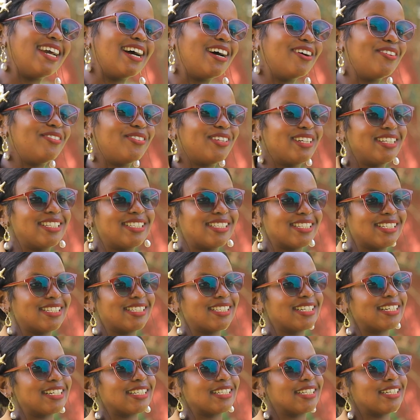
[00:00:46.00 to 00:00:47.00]
Yeah, I would write
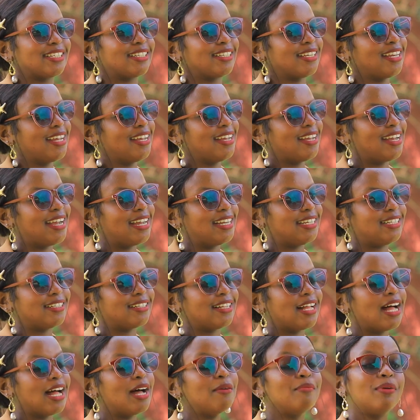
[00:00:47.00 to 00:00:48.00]
zigzags and
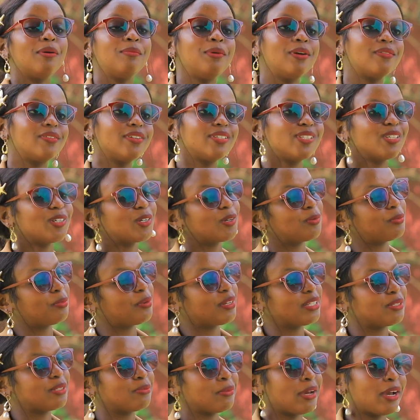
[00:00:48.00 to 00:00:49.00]
tell her, Mommy, I've also
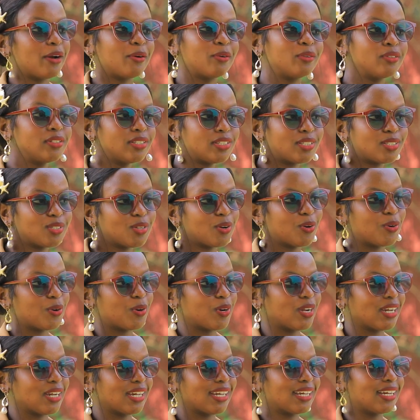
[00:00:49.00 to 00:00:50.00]
composed my own
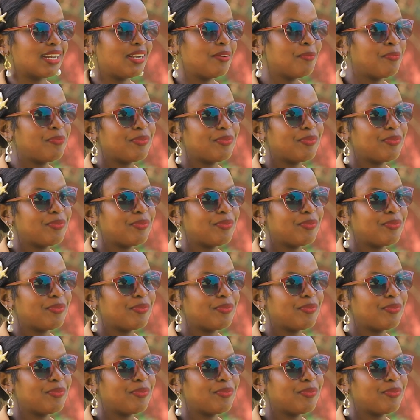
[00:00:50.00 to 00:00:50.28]
song.